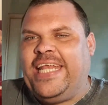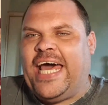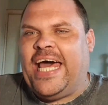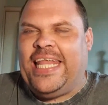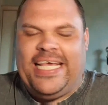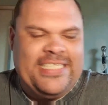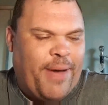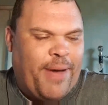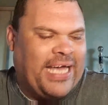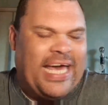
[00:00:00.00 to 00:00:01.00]
side alleys,
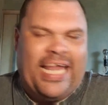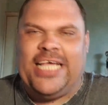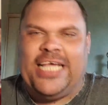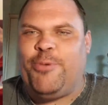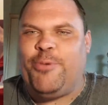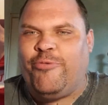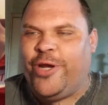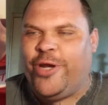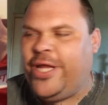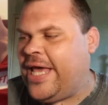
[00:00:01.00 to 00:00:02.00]
the back alleys we were
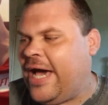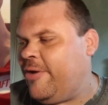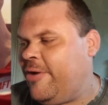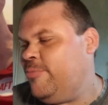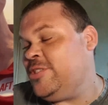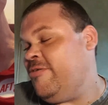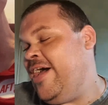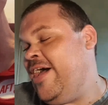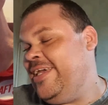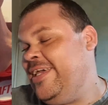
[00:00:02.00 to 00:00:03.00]
running down, it was
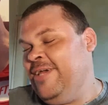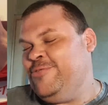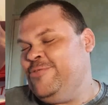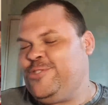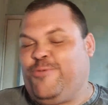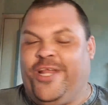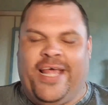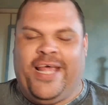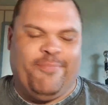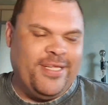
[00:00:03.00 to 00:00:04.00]
great. It was just
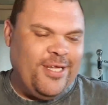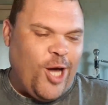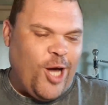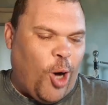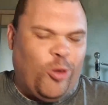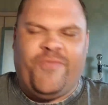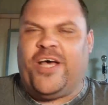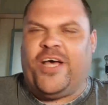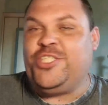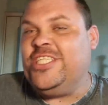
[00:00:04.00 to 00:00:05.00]
one of them
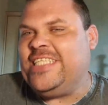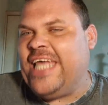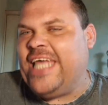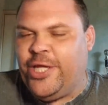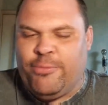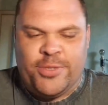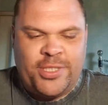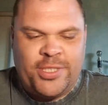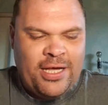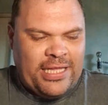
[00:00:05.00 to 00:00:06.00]
old-fashioned
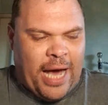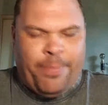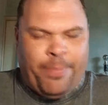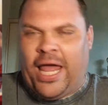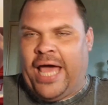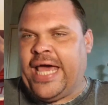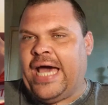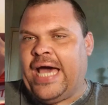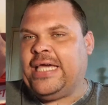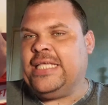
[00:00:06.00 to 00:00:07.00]
stadiums that a
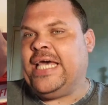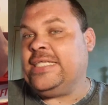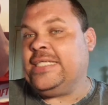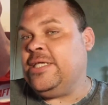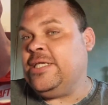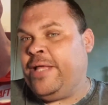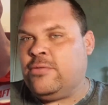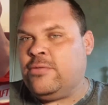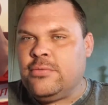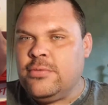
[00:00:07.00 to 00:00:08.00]
blind architect had
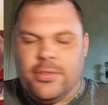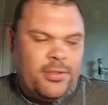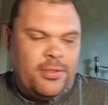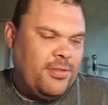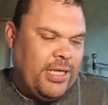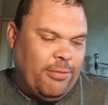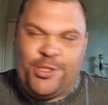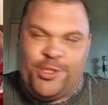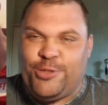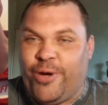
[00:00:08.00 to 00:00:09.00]
built. It
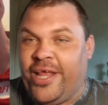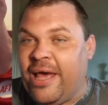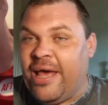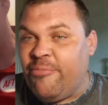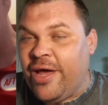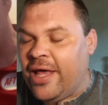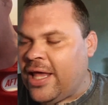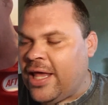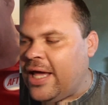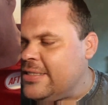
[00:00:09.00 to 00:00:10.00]
was just one of them,
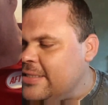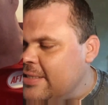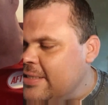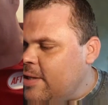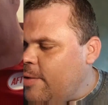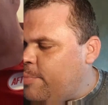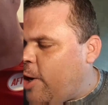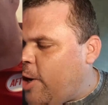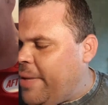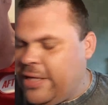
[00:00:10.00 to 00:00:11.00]
really.
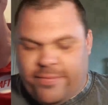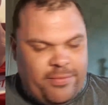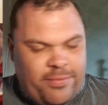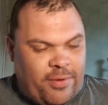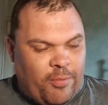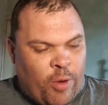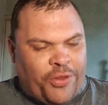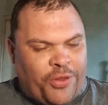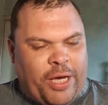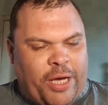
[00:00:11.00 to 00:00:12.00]
But, I mean,
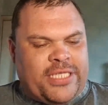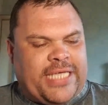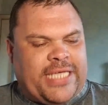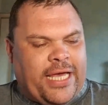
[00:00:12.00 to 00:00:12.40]
one thing I'm going to